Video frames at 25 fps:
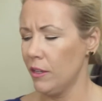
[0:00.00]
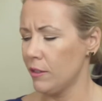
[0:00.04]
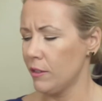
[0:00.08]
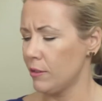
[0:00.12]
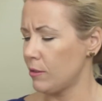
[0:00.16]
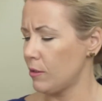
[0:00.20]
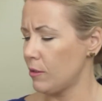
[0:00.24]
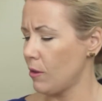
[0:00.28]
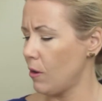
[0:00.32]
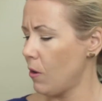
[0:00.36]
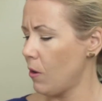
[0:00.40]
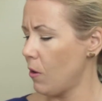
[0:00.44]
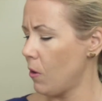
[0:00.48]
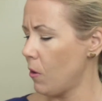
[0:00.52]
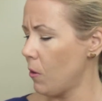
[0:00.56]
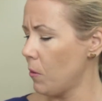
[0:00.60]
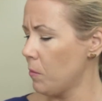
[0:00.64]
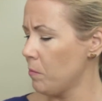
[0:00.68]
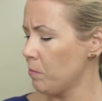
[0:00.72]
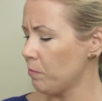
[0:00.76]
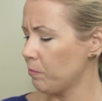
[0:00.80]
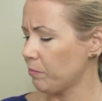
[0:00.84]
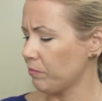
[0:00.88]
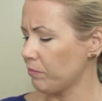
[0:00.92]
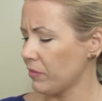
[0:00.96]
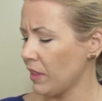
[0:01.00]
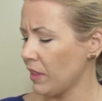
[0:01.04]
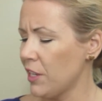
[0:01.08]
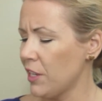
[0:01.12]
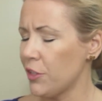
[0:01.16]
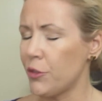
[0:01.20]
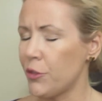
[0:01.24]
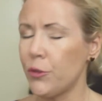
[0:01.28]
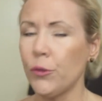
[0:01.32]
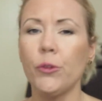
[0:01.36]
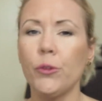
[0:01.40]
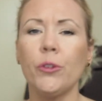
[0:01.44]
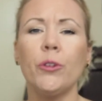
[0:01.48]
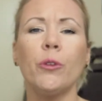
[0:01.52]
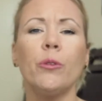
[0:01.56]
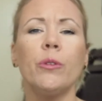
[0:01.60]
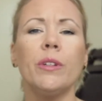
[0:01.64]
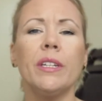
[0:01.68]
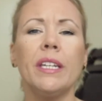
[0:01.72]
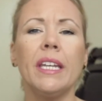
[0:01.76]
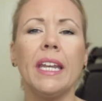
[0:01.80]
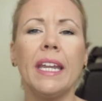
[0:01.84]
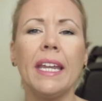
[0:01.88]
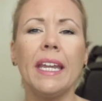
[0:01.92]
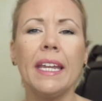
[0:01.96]
So do you
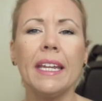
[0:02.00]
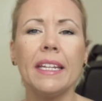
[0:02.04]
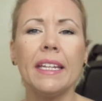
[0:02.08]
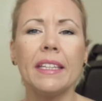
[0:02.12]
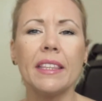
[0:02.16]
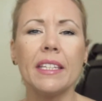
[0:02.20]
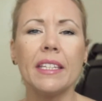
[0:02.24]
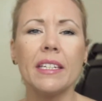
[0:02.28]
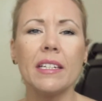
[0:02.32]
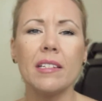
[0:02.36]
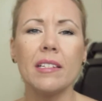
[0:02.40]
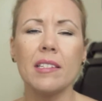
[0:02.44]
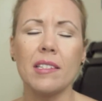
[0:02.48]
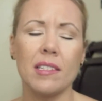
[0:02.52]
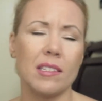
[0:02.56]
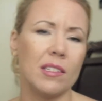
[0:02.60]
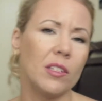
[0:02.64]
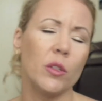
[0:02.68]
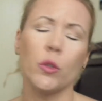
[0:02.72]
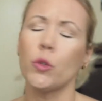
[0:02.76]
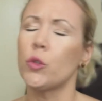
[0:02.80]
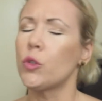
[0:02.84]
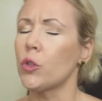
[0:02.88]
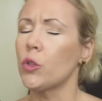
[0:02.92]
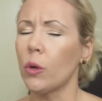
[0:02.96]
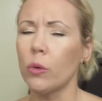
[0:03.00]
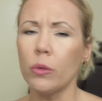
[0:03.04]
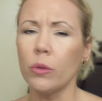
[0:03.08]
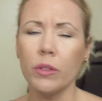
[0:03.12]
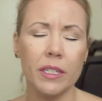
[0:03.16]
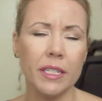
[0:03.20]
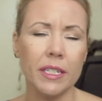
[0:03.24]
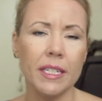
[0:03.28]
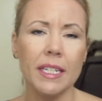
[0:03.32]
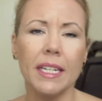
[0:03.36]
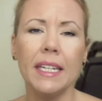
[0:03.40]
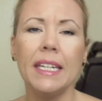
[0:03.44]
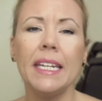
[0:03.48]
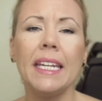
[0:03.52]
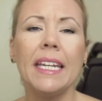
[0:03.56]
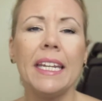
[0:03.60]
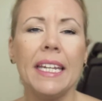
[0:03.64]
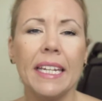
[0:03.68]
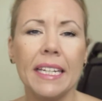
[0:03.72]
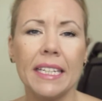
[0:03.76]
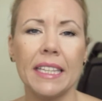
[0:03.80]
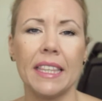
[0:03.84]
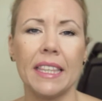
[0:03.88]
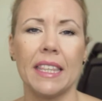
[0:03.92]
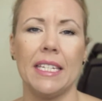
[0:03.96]
need this? You don't
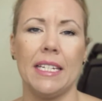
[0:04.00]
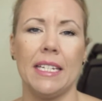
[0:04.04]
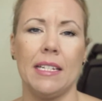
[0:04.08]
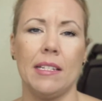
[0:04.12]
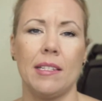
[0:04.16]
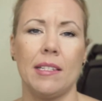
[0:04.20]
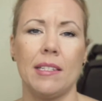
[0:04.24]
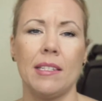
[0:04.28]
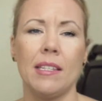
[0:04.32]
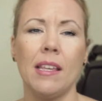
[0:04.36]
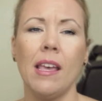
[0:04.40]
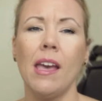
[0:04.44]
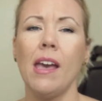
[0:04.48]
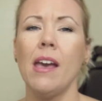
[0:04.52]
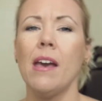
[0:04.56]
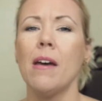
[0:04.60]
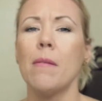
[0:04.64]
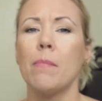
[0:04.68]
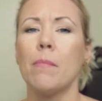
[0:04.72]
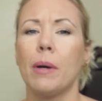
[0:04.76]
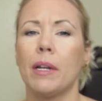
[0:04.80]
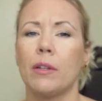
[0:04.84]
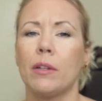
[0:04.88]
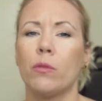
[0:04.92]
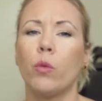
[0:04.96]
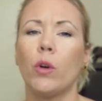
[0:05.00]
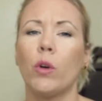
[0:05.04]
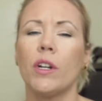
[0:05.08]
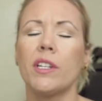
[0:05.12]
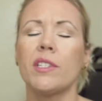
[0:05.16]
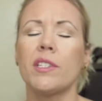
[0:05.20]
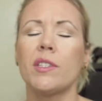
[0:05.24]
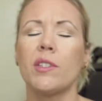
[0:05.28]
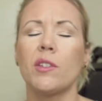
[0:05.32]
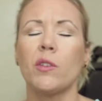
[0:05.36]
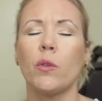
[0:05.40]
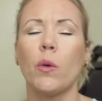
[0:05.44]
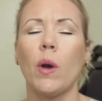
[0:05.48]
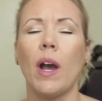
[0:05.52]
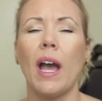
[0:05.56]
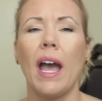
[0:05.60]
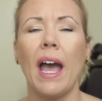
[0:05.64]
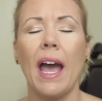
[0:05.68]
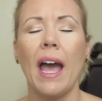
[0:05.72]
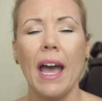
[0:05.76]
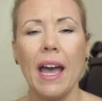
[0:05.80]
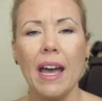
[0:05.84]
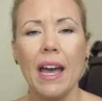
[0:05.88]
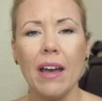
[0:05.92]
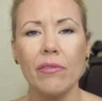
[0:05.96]
need this, but once you
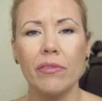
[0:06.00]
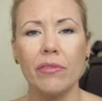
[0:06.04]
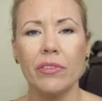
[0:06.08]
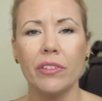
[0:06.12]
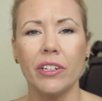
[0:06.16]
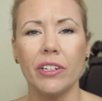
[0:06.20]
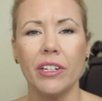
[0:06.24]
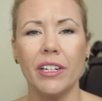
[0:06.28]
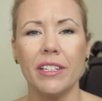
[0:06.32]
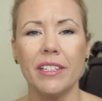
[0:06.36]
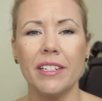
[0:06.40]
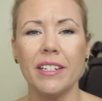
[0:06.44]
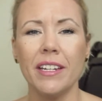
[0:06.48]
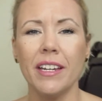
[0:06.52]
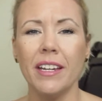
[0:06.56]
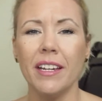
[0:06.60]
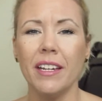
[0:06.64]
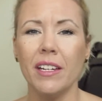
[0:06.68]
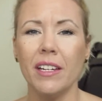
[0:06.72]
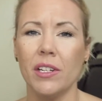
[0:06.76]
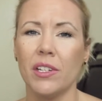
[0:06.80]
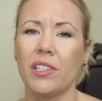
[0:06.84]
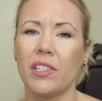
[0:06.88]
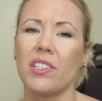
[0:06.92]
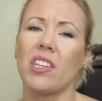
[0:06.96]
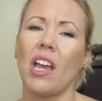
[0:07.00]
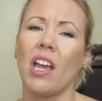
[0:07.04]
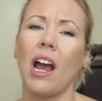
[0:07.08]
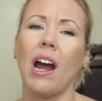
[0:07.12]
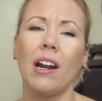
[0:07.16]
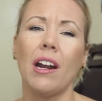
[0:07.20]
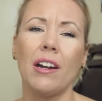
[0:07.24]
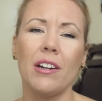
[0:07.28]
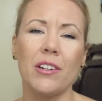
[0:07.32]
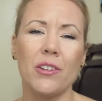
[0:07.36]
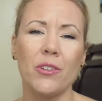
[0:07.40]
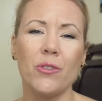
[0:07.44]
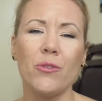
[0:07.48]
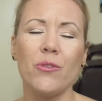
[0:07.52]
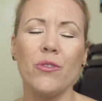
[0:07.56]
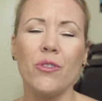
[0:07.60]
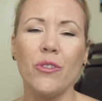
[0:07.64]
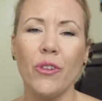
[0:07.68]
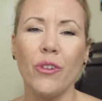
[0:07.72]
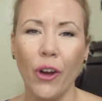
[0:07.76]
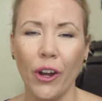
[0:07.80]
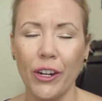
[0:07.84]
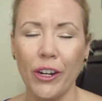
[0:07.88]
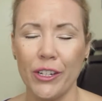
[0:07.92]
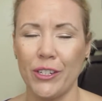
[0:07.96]
have it, it's hard to
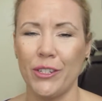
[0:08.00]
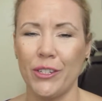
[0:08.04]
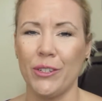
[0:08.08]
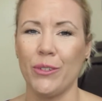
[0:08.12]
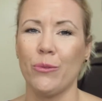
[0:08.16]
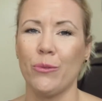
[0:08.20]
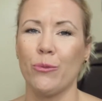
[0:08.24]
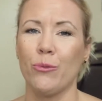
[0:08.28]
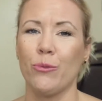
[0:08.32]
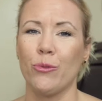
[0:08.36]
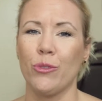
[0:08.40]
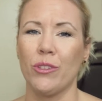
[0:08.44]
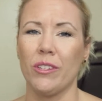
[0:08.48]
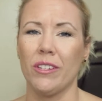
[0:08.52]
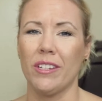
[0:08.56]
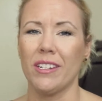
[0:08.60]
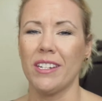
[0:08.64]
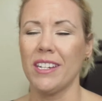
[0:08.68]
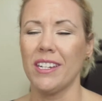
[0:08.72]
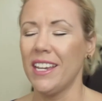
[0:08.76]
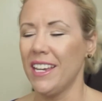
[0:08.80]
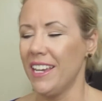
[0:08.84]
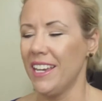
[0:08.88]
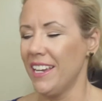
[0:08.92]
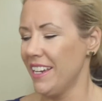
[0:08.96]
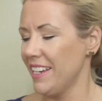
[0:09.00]
not use it.